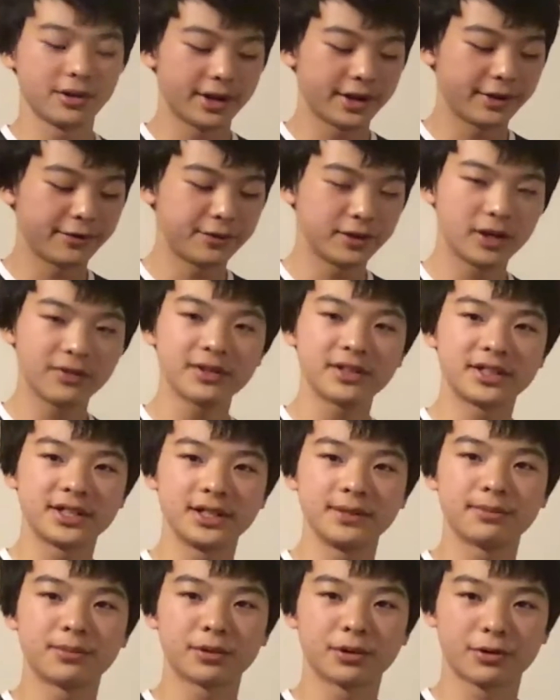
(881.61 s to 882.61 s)
If you have a
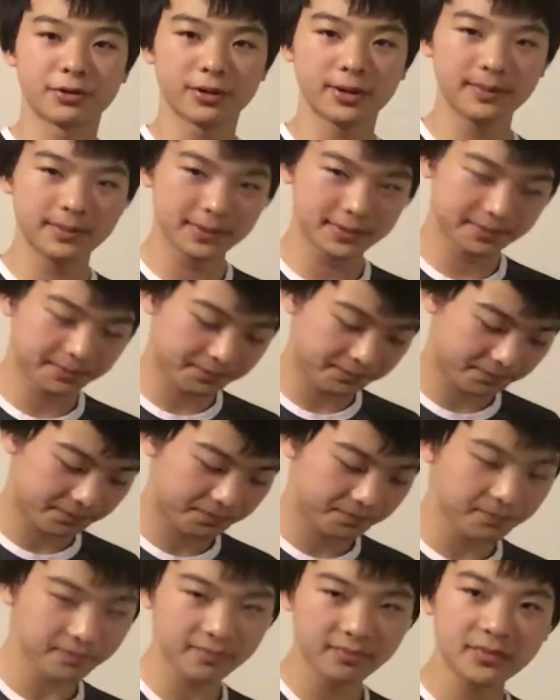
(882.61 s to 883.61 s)
deeper grip,
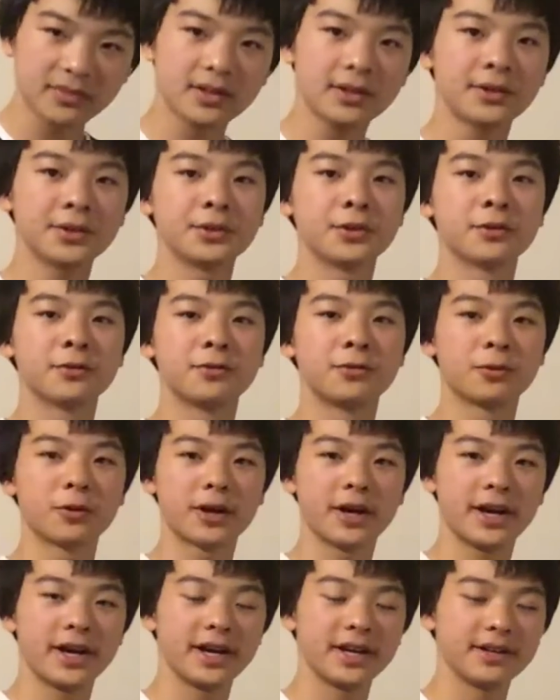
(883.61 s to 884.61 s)
your
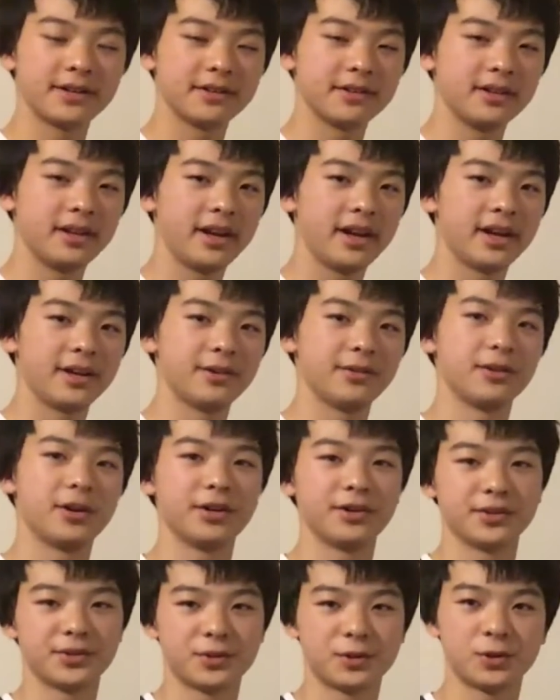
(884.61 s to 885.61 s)
forehand and
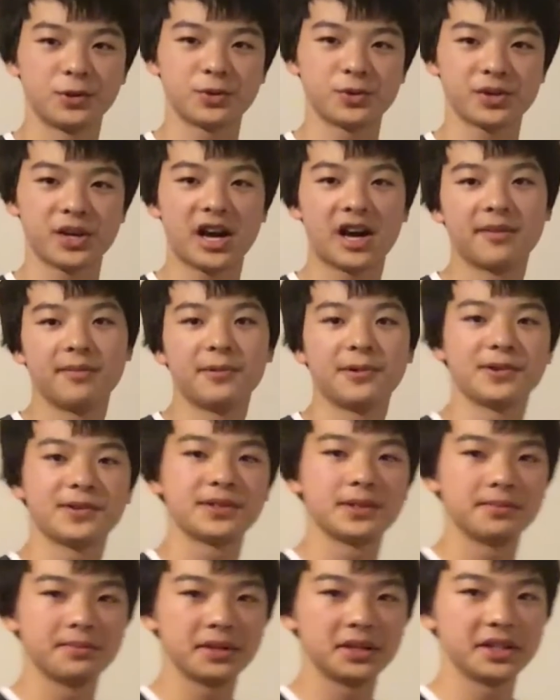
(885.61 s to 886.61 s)
other strokes will have more
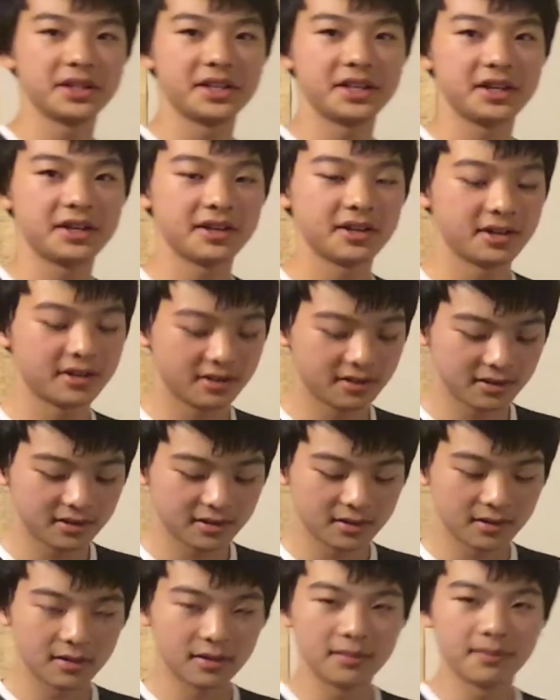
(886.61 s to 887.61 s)
stability.
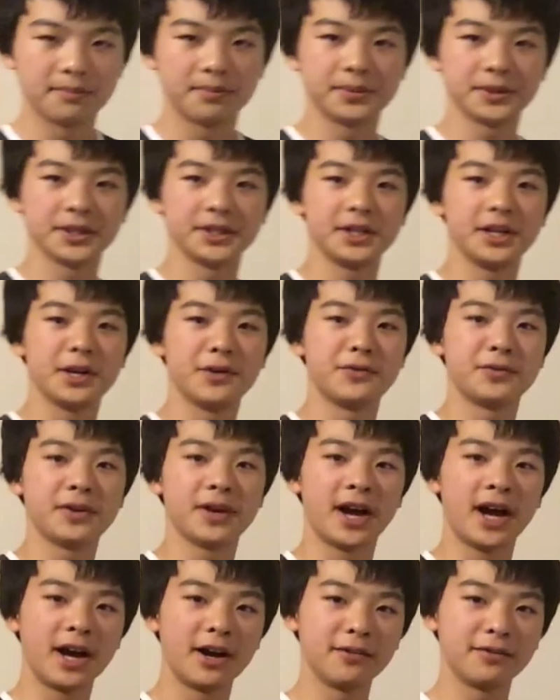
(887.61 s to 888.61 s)
But if you
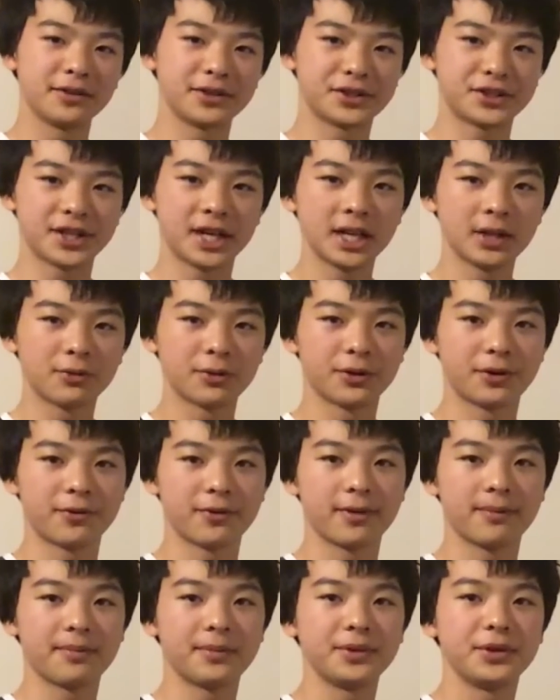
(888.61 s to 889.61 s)
have a shallower
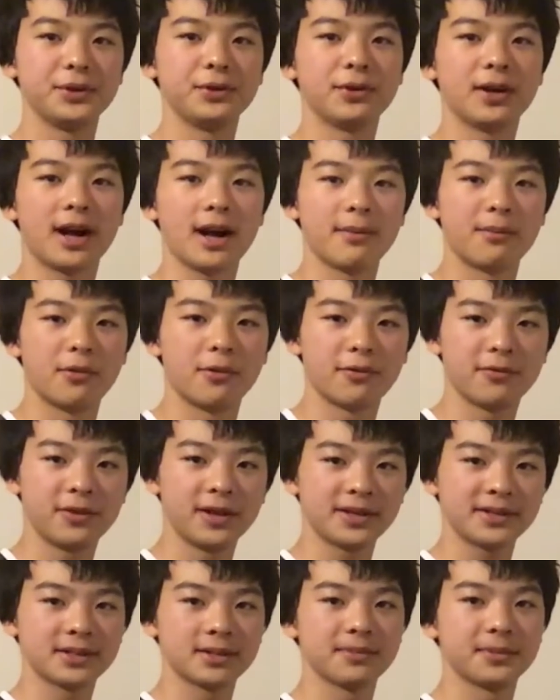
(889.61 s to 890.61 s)
grip, you will have more
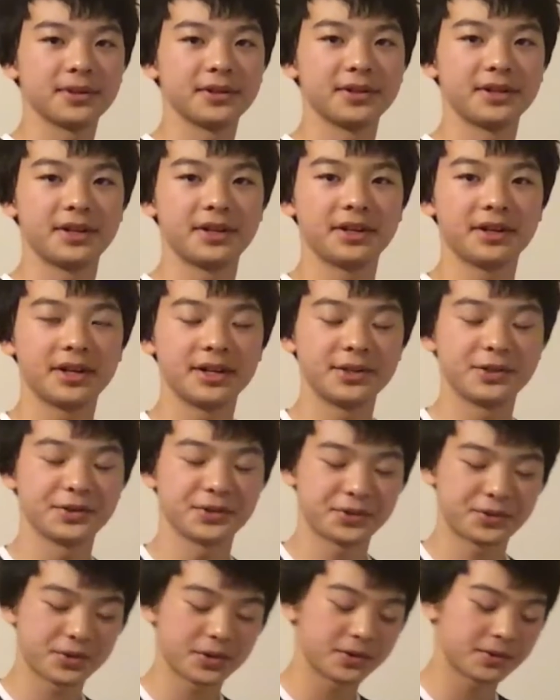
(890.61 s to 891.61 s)
flexibility in your
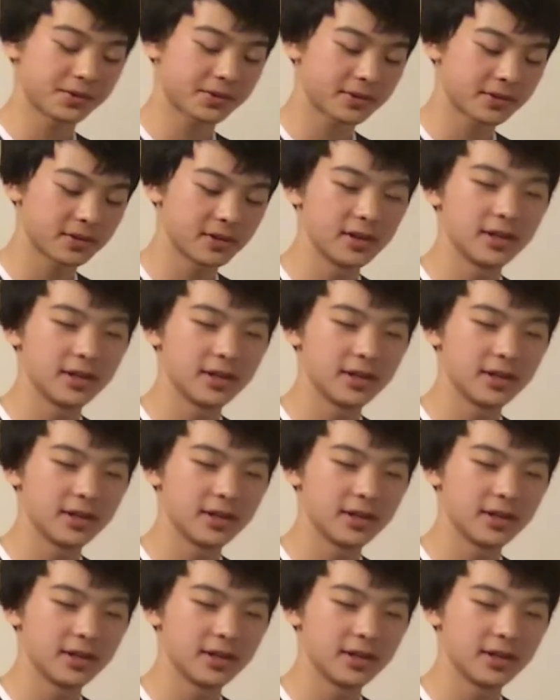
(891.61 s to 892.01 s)
strokes.